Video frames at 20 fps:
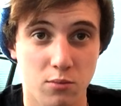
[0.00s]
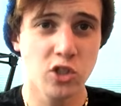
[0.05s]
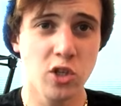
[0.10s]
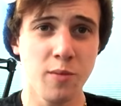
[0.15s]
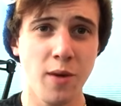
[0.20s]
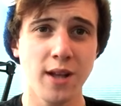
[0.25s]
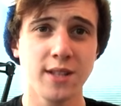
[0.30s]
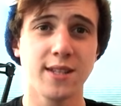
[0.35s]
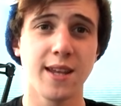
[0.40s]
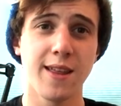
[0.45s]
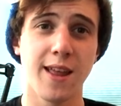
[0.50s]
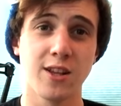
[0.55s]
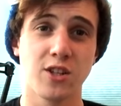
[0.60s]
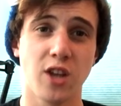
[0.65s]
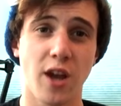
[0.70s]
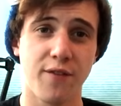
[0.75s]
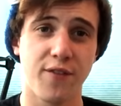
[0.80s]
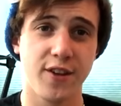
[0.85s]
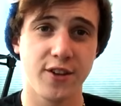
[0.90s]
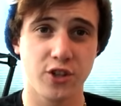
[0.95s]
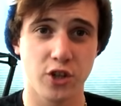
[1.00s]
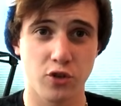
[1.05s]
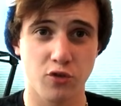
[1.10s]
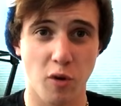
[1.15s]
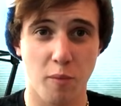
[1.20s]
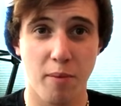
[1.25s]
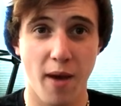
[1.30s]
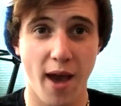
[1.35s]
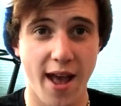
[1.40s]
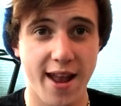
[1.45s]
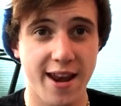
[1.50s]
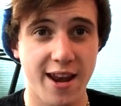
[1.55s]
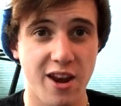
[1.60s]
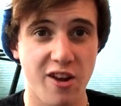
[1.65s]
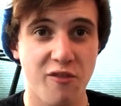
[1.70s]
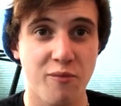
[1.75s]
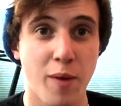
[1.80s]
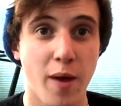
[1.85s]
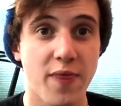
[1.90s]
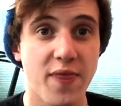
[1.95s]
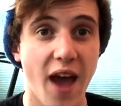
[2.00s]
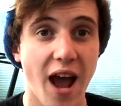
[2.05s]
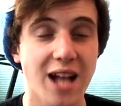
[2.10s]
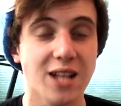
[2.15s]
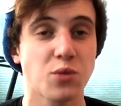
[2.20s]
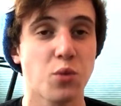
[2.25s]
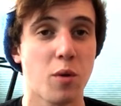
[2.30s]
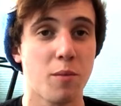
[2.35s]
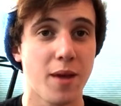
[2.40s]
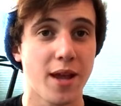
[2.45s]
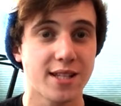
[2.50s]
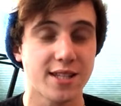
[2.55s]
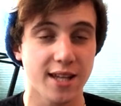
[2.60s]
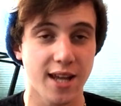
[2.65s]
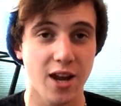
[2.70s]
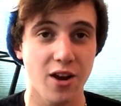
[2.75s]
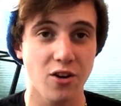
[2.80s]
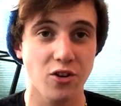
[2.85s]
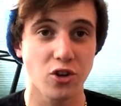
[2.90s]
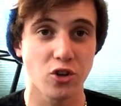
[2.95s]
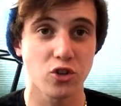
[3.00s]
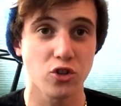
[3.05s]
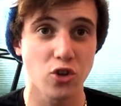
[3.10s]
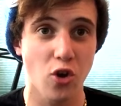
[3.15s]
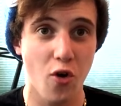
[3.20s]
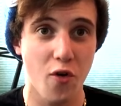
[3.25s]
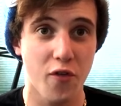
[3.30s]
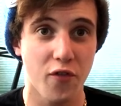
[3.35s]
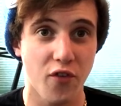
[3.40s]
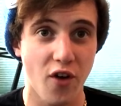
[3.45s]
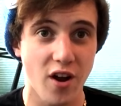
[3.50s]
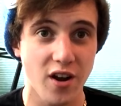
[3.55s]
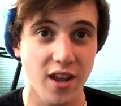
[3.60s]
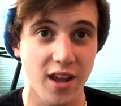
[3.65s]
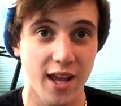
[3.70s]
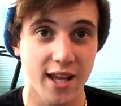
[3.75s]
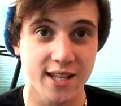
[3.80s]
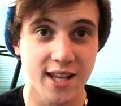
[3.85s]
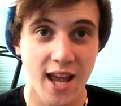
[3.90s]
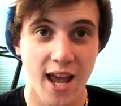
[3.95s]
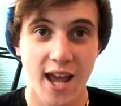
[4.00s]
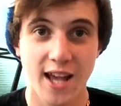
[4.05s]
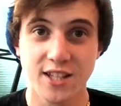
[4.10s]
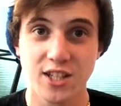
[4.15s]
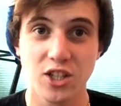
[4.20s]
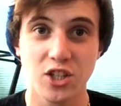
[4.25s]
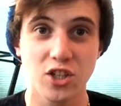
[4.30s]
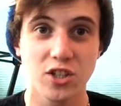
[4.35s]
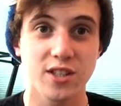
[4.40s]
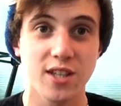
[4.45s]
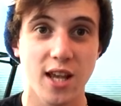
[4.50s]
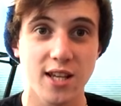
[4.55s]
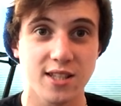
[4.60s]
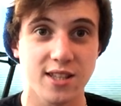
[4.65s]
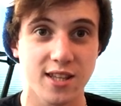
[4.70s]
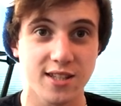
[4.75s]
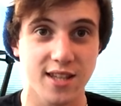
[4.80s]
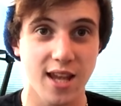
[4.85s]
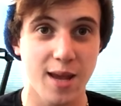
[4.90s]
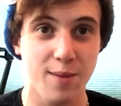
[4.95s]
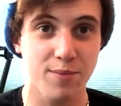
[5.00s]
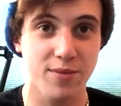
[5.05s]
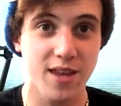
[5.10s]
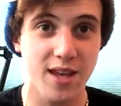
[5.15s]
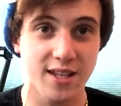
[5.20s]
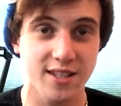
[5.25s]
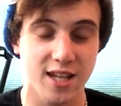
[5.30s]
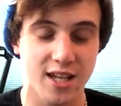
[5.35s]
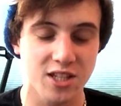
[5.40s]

So you might say that Jeffy's just repetitive, but that's what makes the character so funny is, is he just says the same things.